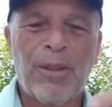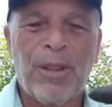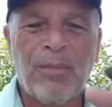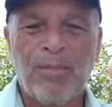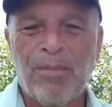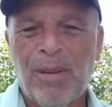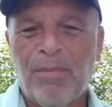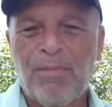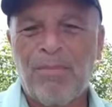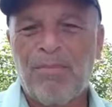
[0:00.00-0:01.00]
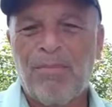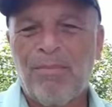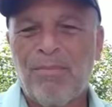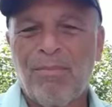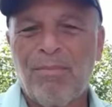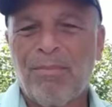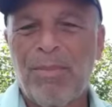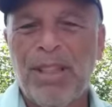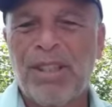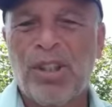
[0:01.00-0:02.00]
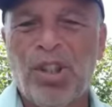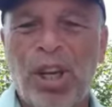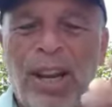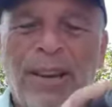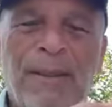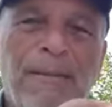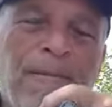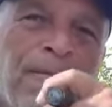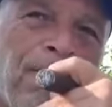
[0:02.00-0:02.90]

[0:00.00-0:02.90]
for a, a pizza chain,